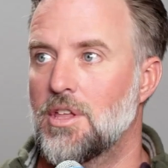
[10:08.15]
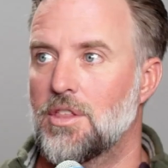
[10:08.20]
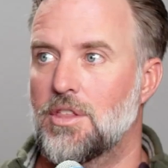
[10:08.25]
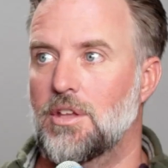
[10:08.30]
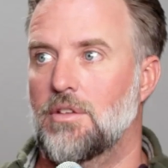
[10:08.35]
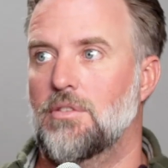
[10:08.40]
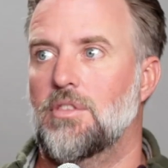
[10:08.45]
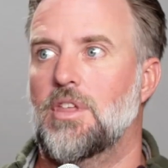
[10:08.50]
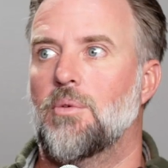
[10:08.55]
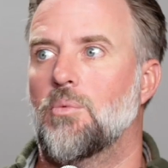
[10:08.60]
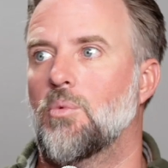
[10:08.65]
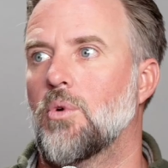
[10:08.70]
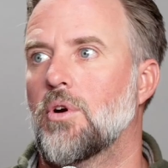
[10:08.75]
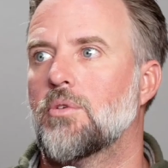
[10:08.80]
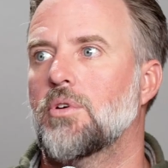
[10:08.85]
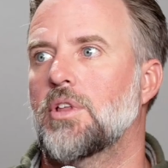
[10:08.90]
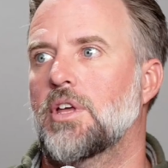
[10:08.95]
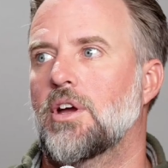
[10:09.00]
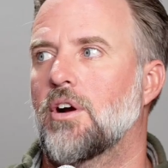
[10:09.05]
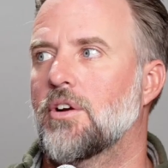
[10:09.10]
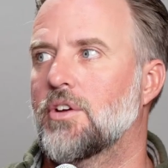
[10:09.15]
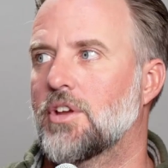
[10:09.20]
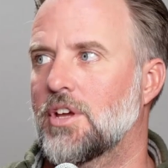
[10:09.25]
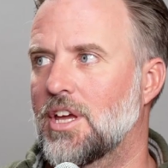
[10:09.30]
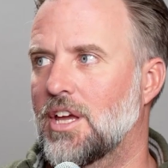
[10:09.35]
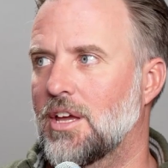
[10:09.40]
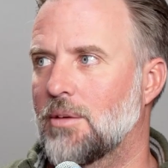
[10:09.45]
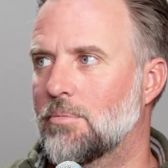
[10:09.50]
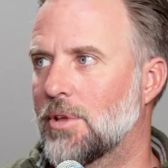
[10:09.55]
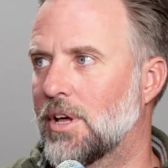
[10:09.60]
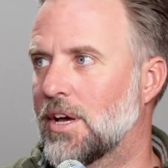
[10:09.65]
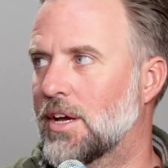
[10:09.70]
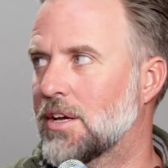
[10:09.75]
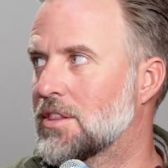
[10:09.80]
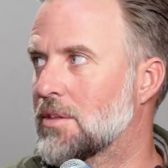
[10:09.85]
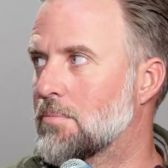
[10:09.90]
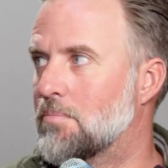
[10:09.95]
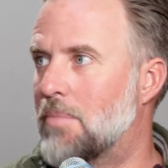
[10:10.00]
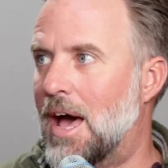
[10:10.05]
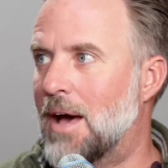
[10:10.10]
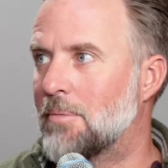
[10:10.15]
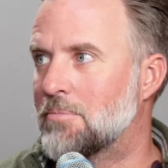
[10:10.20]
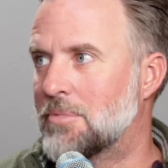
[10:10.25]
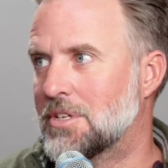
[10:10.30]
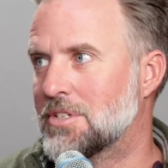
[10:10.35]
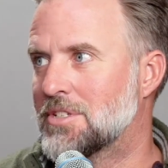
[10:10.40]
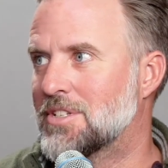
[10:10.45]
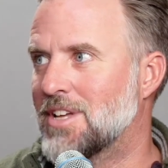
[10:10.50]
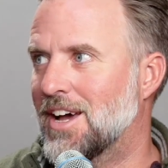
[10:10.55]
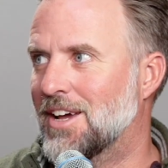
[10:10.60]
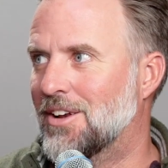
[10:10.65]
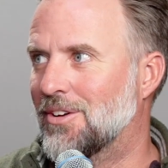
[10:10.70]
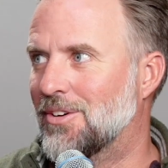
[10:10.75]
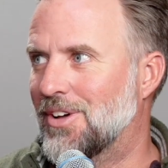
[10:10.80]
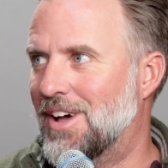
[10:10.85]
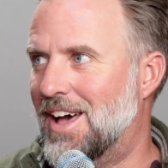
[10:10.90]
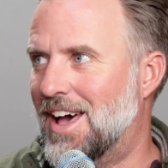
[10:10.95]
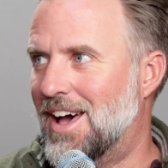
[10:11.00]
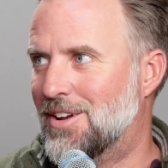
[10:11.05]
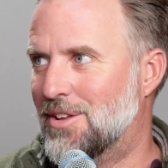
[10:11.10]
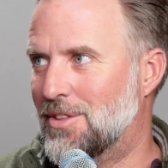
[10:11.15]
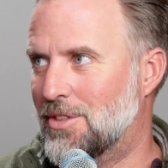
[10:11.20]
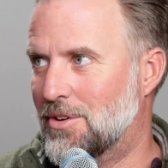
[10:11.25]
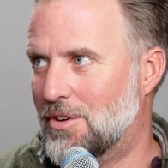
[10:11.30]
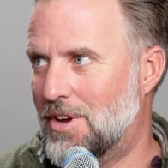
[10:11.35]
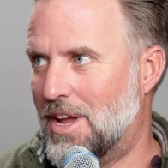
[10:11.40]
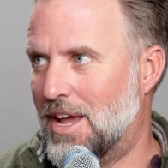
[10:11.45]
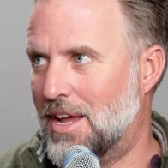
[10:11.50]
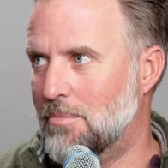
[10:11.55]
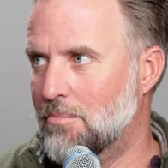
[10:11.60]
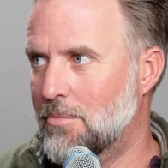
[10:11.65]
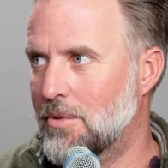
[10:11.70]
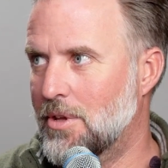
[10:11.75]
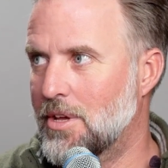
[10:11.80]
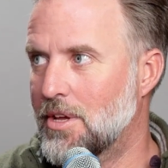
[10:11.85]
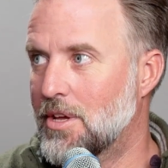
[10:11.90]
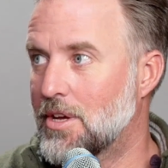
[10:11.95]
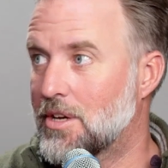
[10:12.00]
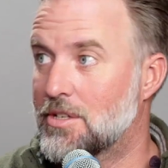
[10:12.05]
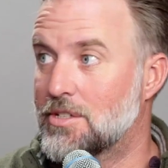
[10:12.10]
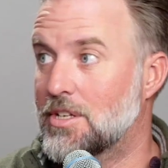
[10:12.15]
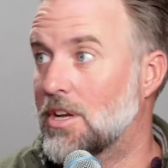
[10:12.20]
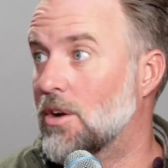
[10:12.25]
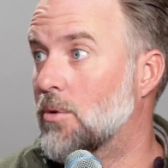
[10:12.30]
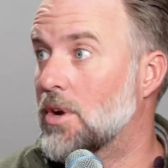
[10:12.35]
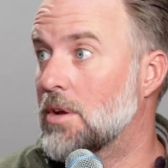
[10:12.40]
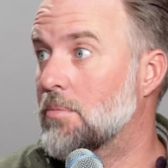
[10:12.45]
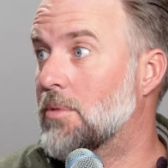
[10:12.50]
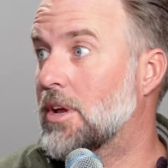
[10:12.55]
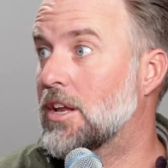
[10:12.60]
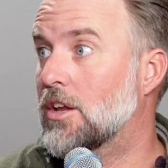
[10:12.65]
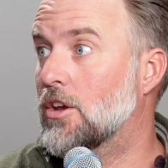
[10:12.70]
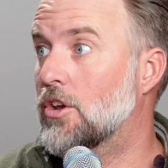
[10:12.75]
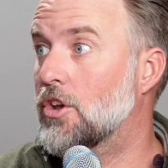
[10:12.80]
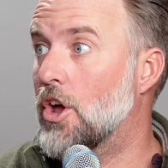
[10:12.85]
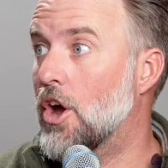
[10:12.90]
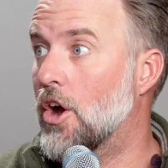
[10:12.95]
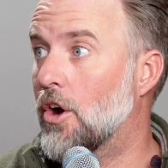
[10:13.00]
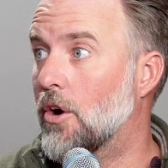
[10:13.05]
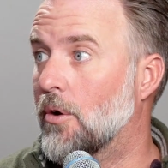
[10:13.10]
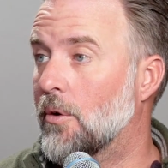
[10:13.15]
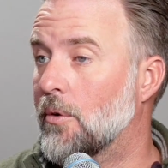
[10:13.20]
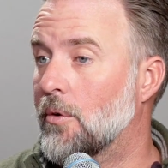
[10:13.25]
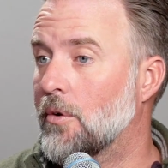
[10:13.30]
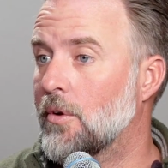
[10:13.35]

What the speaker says: that they work really hard to keep like the Baptist title out of their name because they don't want anybody to know.